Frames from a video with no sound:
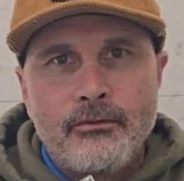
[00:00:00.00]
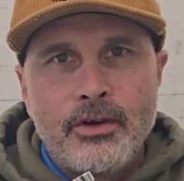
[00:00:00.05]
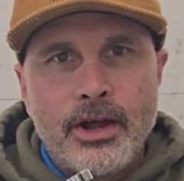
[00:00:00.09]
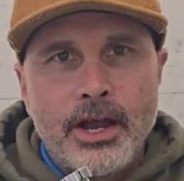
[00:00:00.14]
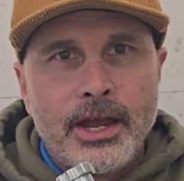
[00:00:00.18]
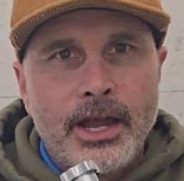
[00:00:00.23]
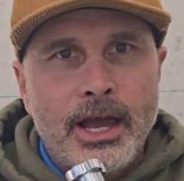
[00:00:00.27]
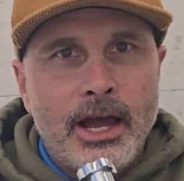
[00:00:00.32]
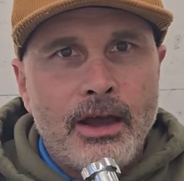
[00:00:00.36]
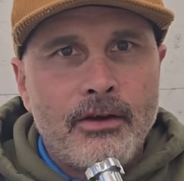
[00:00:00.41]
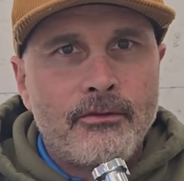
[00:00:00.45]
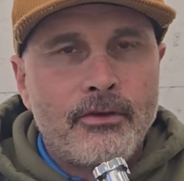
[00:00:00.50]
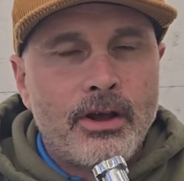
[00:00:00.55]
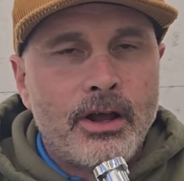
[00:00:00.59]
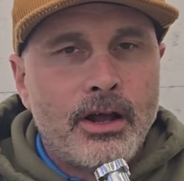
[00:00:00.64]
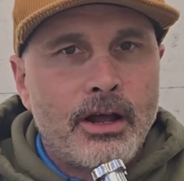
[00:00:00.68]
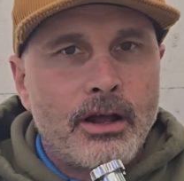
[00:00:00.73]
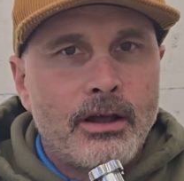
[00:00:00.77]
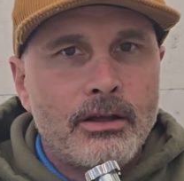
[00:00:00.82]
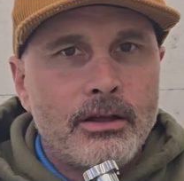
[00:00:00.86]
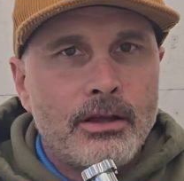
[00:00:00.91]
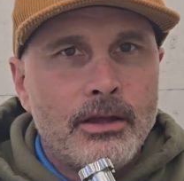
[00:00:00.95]
If
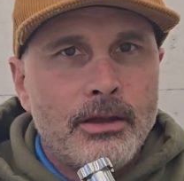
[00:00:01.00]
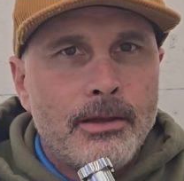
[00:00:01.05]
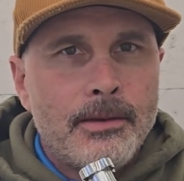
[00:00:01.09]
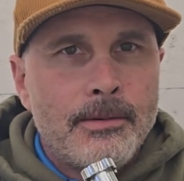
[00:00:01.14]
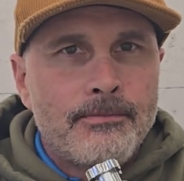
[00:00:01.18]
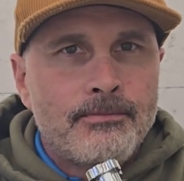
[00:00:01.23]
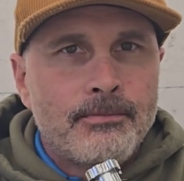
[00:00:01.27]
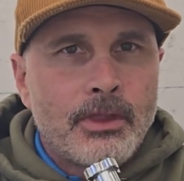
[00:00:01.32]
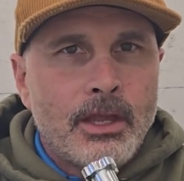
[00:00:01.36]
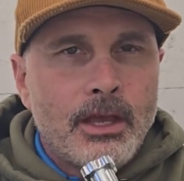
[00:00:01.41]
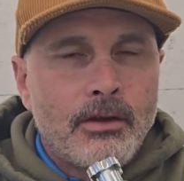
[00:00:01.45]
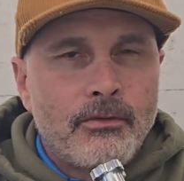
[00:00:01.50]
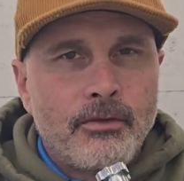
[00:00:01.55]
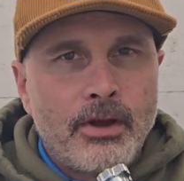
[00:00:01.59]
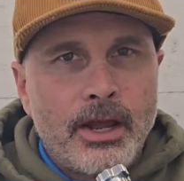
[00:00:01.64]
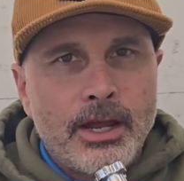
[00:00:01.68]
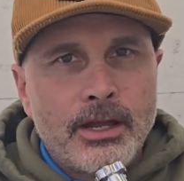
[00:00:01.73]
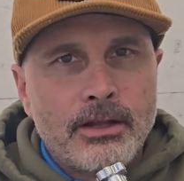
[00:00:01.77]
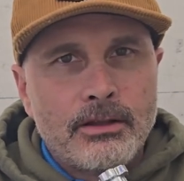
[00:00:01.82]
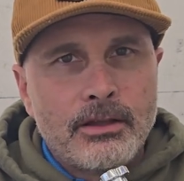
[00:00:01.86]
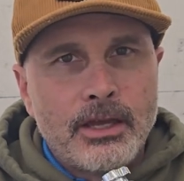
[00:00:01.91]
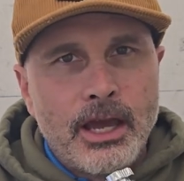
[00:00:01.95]

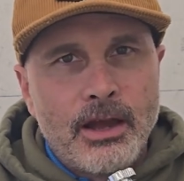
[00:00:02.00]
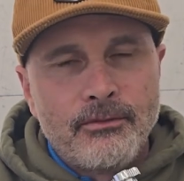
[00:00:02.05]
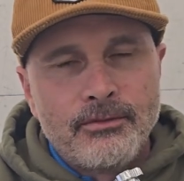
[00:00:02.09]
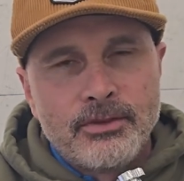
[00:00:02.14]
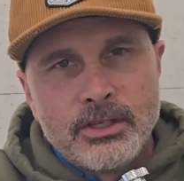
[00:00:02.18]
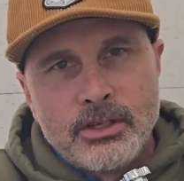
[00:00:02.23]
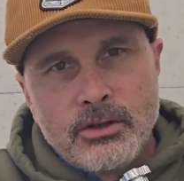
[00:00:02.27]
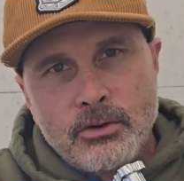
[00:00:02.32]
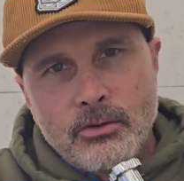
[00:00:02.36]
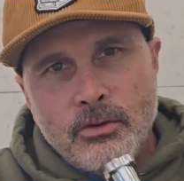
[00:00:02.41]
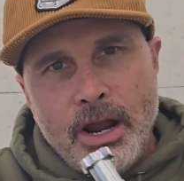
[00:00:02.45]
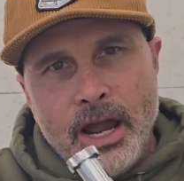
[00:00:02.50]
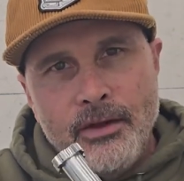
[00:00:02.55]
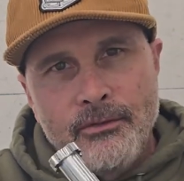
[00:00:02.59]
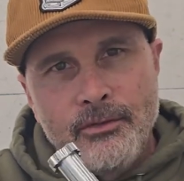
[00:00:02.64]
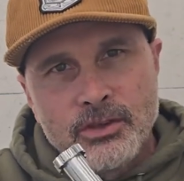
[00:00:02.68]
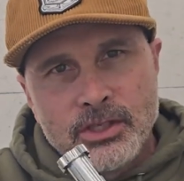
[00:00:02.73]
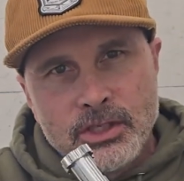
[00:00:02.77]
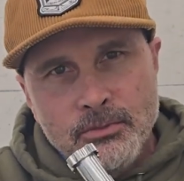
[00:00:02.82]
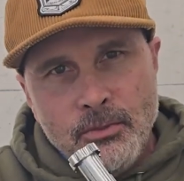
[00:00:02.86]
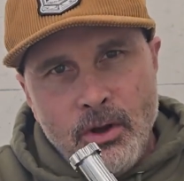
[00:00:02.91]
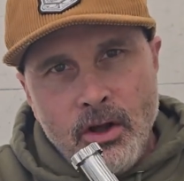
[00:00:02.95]
I
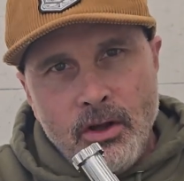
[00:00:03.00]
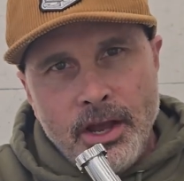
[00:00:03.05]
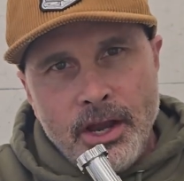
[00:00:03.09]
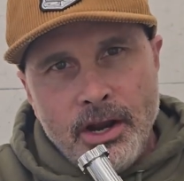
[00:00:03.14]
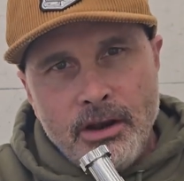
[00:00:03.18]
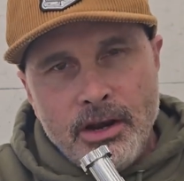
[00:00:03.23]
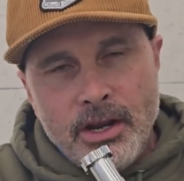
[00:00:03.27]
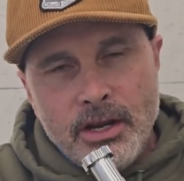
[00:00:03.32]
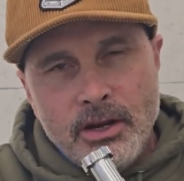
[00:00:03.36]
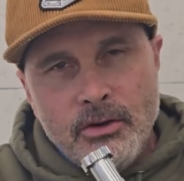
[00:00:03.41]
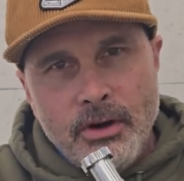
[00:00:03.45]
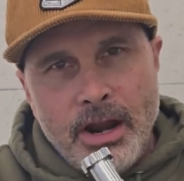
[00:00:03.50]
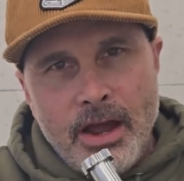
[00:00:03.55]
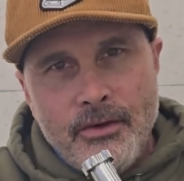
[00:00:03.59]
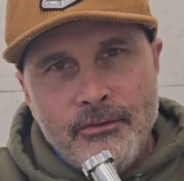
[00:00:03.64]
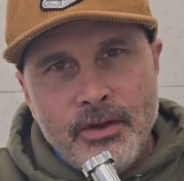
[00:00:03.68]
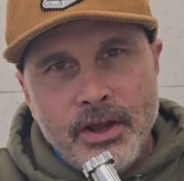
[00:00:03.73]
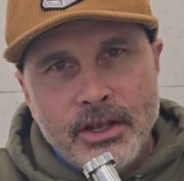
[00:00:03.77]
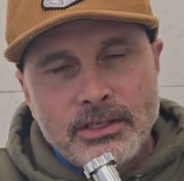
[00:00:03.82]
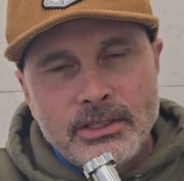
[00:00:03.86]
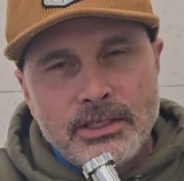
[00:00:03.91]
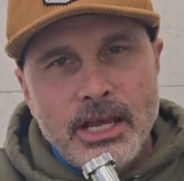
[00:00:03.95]
have small area
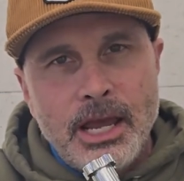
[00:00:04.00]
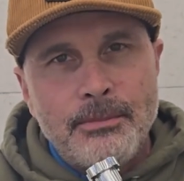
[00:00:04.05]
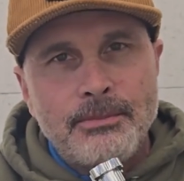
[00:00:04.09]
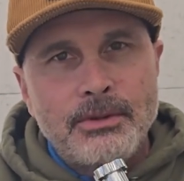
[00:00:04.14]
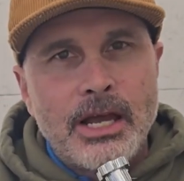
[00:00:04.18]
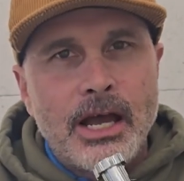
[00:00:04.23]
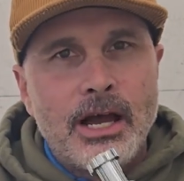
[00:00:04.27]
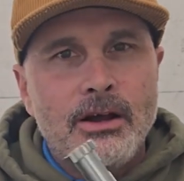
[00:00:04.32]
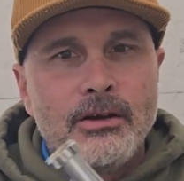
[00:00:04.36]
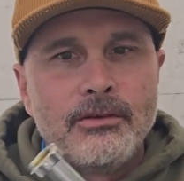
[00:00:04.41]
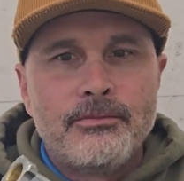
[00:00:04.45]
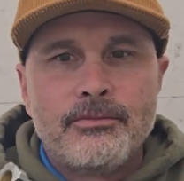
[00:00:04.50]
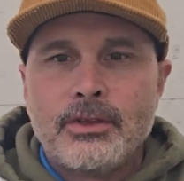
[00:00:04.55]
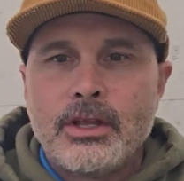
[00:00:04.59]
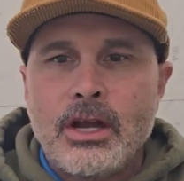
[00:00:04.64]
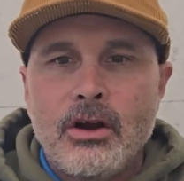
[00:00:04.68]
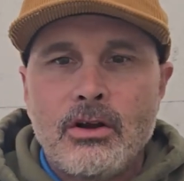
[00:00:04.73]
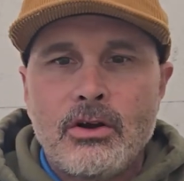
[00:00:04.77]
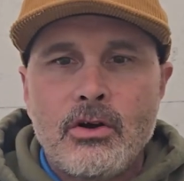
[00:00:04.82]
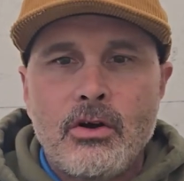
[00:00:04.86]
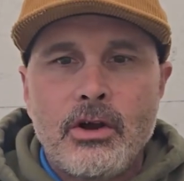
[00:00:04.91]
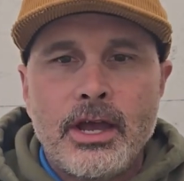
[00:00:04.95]
graphics taped out,
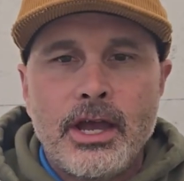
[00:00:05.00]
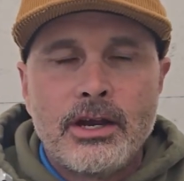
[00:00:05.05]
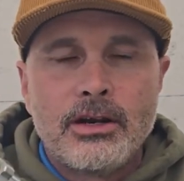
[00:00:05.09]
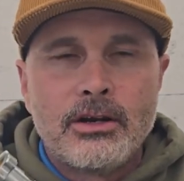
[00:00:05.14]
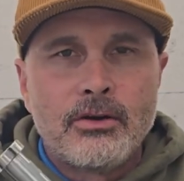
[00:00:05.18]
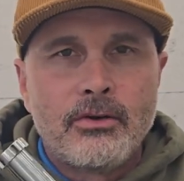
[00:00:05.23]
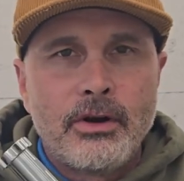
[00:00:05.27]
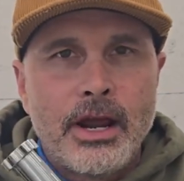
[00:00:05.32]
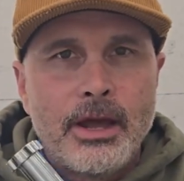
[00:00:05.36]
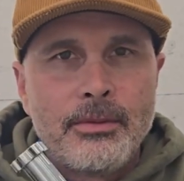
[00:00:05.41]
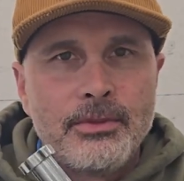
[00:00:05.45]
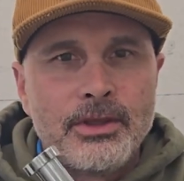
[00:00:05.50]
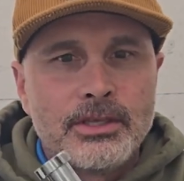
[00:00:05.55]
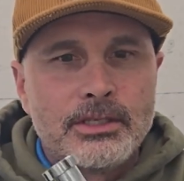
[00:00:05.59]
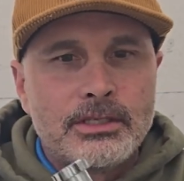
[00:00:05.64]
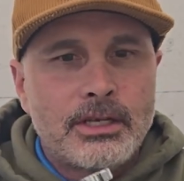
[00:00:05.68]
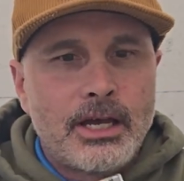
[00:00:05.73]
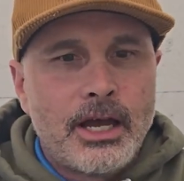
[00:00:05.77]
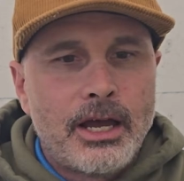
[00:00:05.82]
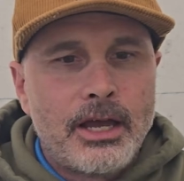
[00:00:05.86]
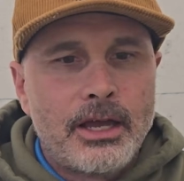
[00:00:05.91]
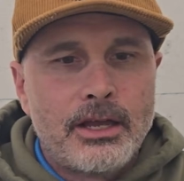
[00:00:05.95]
I'll go ahead and grab this
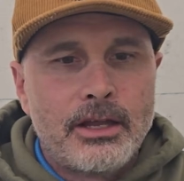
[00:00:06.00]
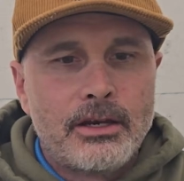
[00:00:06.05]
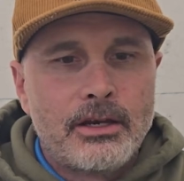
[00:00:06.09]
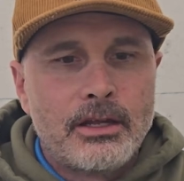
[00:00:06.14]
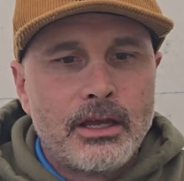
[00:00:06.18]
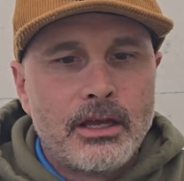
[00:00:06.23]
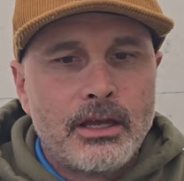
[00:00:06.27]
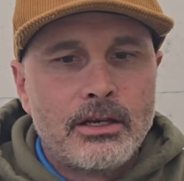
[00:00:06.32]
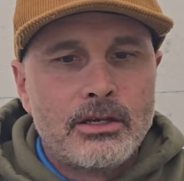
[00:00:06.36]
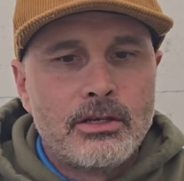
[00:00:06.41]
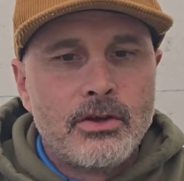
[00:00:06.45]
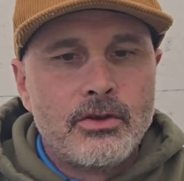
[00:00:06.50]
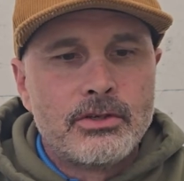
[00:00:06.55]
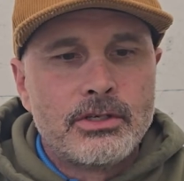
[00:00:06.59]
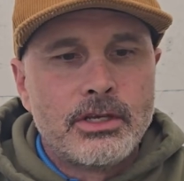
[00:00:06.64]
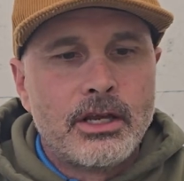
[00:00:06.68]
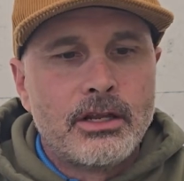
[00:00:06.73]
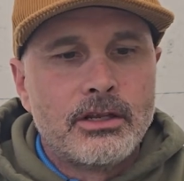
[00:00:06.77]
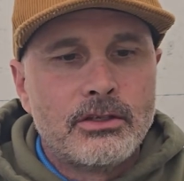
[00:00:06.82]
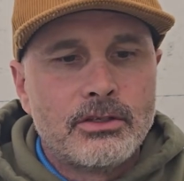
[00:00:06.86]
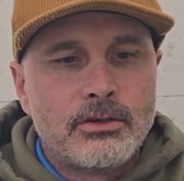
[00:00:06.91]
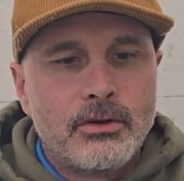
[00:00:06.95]
guy and use
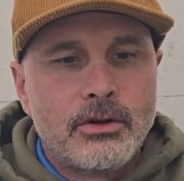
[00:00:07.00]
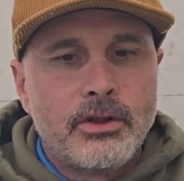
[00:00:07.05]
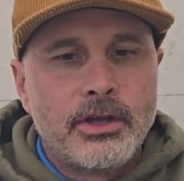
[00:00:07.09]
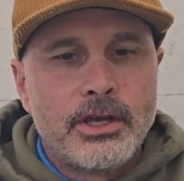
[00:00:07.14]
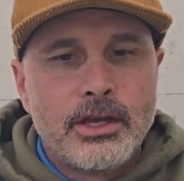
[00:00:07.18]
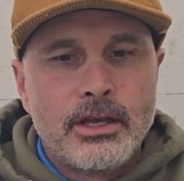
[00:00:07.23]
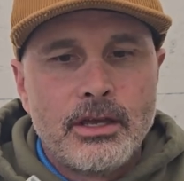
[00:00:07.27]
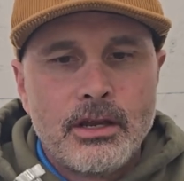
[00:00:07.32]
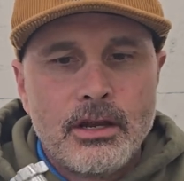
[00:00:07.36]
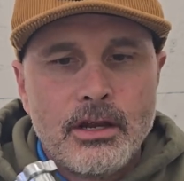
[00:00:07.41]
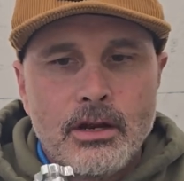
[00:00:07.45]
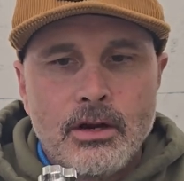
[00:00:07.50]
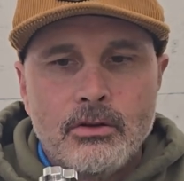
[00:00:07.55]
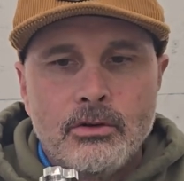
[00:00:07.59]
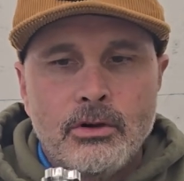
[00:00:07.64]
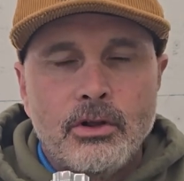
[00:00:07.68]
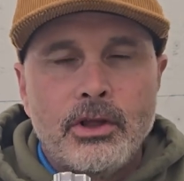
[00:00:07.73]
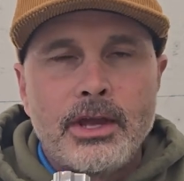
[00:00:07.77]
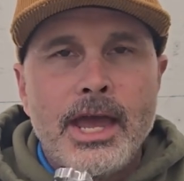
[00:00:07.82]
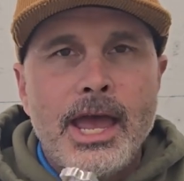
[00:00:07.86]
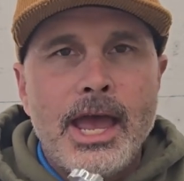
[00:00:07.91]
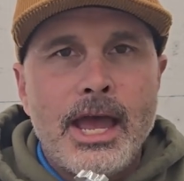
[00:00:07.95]
it. It's really,
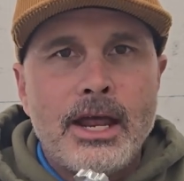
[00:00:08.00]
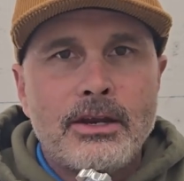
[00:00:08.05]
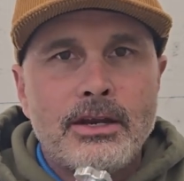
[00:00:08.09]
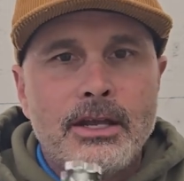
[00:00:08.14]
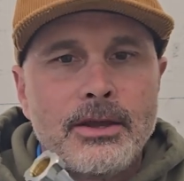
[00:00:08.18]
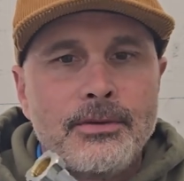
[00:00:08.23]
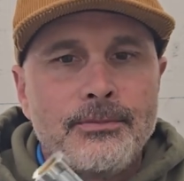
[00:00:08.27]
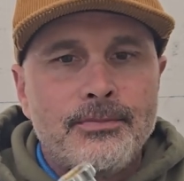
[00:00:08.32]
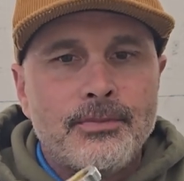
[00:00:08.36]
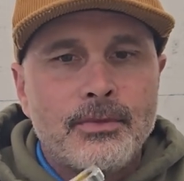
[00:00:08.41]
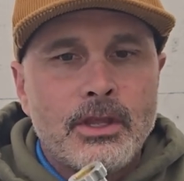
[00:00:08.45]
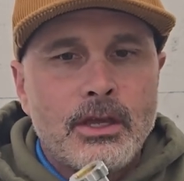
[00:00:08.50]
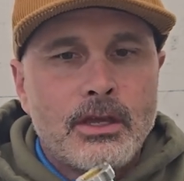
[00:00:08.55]
really handy.